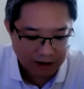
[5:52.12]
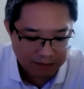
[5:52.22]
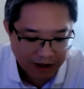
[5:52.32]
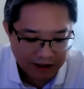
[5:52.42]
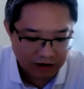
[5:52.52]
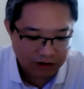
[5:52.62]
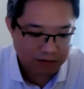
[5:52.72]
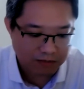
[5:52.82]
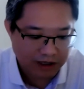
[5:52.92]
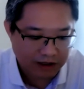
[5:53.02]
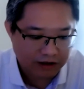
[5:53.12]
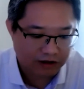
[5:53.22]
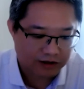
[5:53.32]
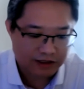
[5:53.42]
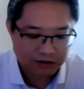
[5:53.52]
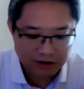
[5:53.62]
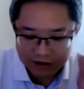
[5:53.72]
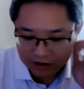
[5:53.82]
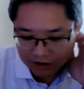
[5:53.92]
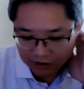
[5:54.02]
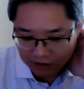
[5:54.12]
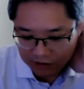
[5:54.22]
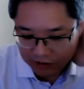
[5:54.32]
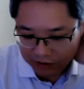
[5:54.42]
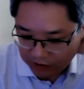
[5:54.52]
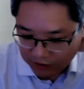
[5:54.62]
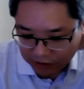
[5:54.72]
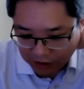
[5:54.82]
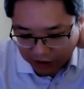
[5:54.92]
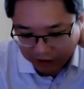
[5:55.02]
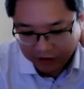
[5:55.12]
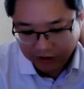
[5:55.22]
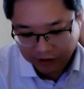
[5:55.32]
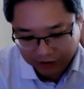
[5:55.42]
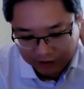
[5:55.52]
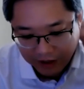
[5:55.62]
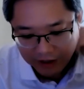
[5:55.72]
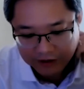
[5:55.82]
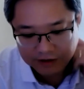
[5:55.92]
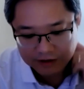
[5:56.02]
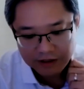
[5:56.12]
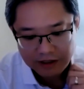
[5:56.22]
back into my consulting or auditing days,